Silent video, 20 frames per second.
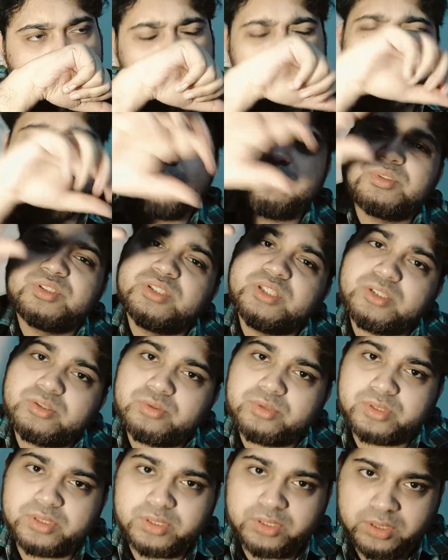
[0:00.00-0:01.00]
some
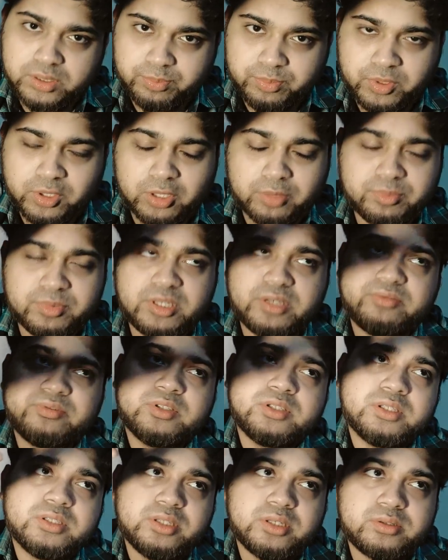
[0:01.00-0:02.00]
citruses up top.
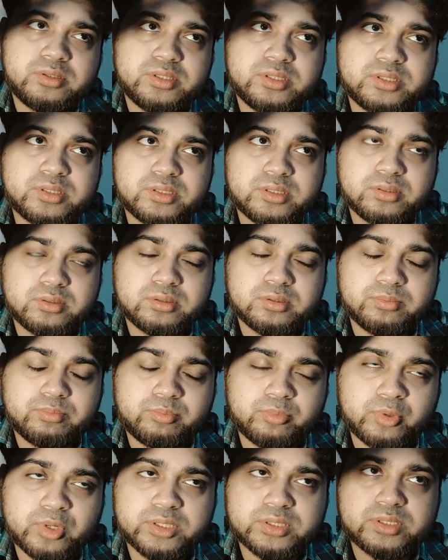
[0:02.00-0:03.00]
Definitely there is
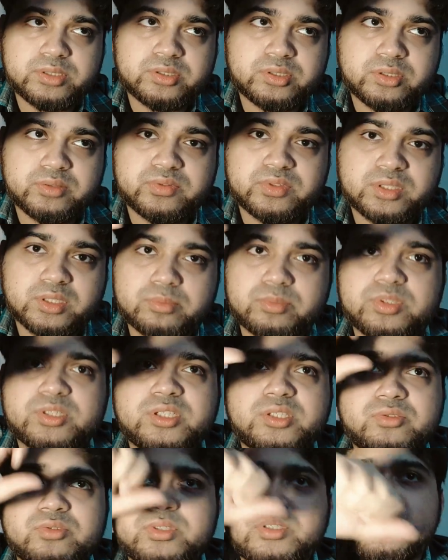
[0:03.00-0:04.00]
presence of some
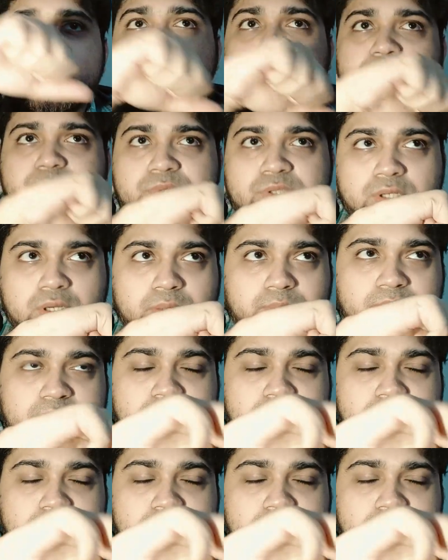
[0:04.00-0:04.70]
citruses up top,